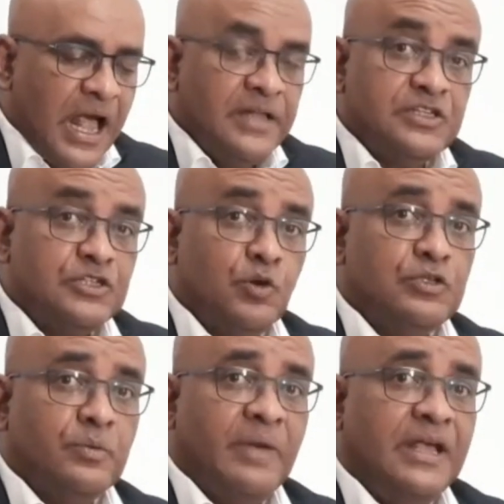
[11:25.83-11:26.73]
And
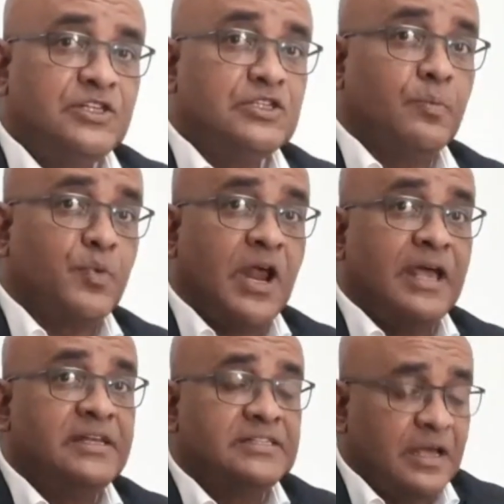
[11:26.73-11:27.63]
so, to my
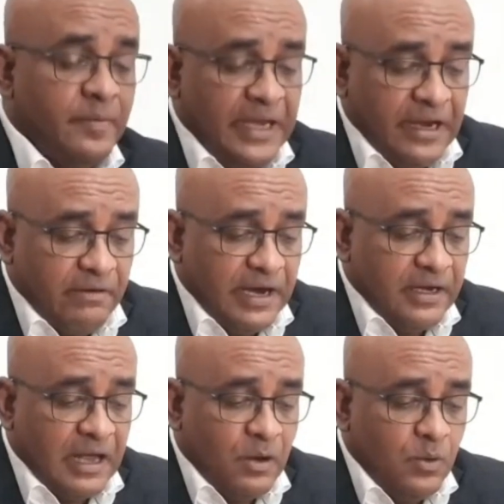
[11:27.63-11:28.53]
surprise, I'm
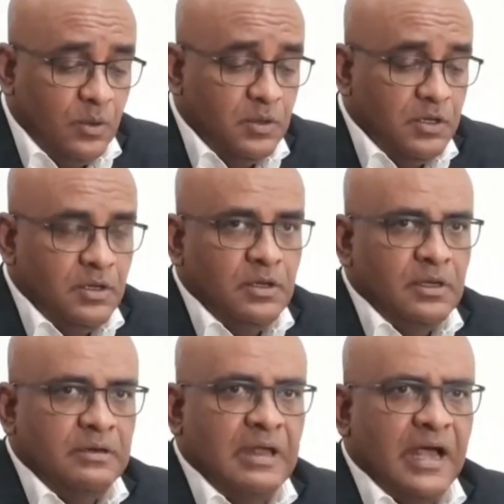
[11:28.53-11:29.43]
hearing now
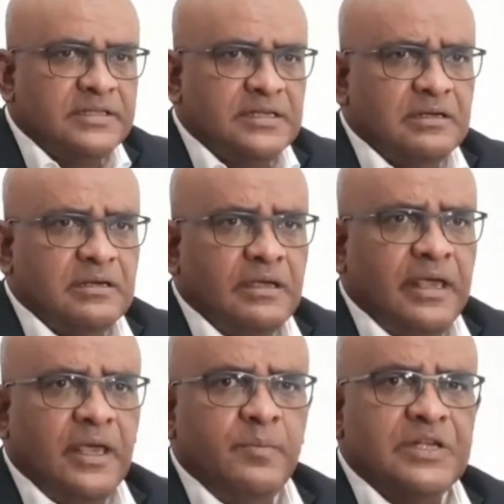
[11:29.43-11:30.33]
that
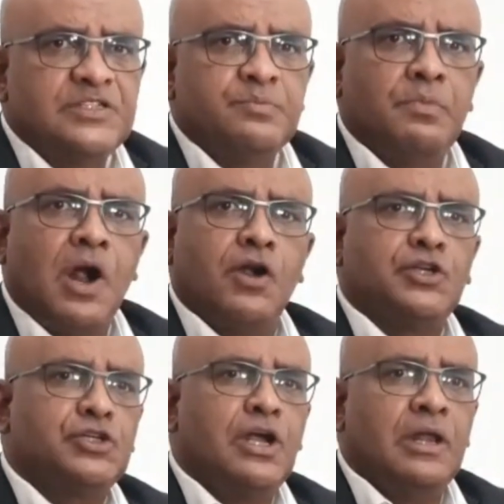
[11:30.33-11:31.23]
a Miss
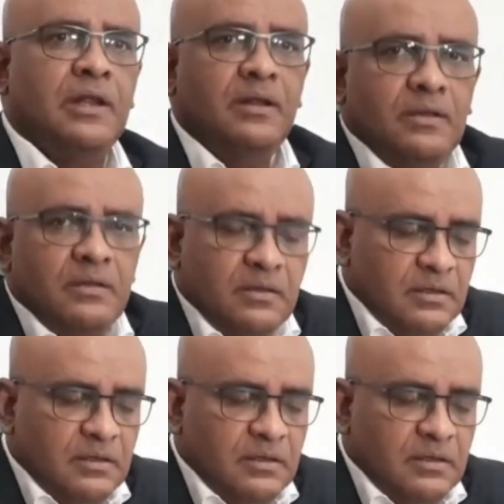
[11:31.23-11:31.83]
Marshall